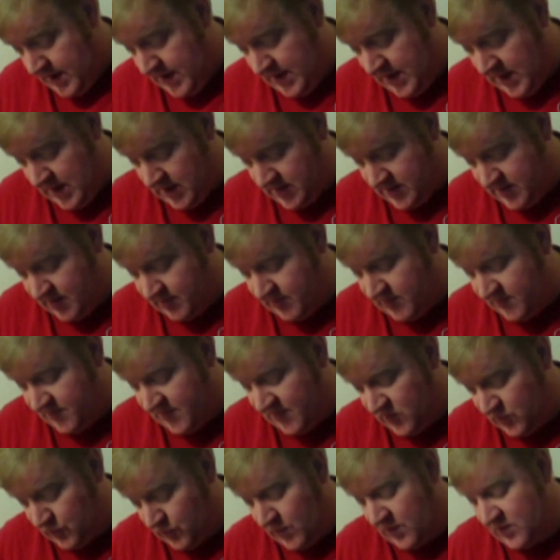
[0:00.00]
He can attempt to
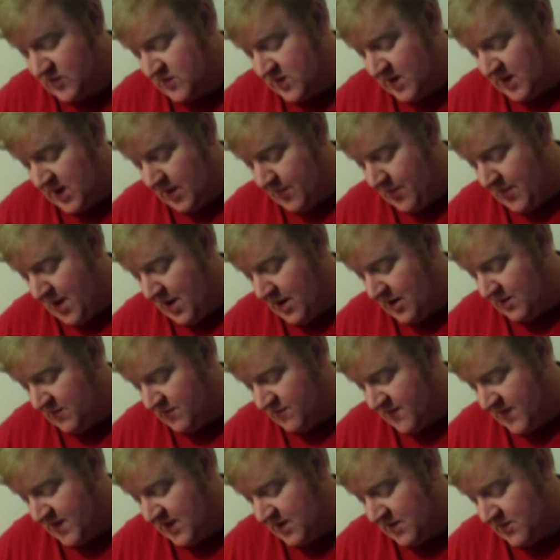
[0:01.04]
invest 1 psychic power in your
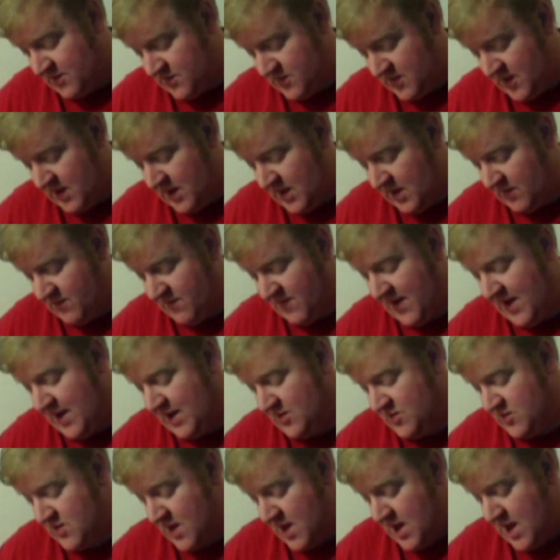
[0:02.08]
psychic
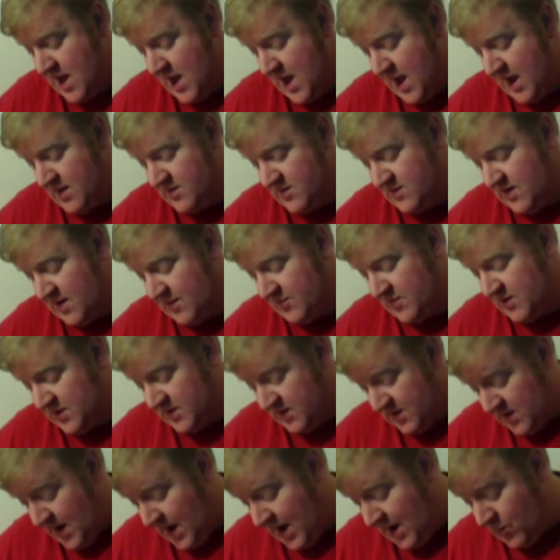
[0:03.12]
phase and attempt to
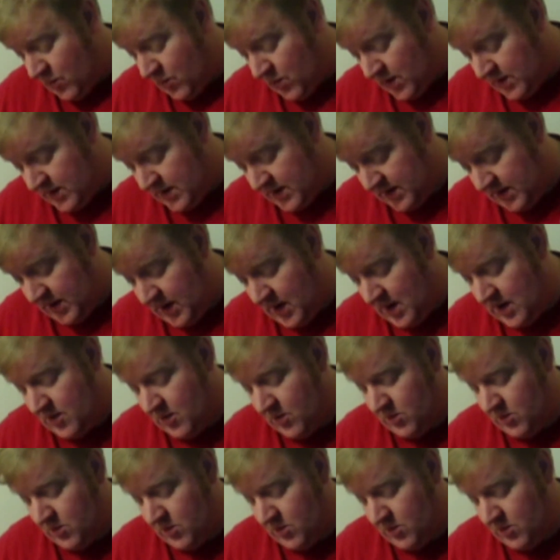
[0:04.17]
deny 1 in the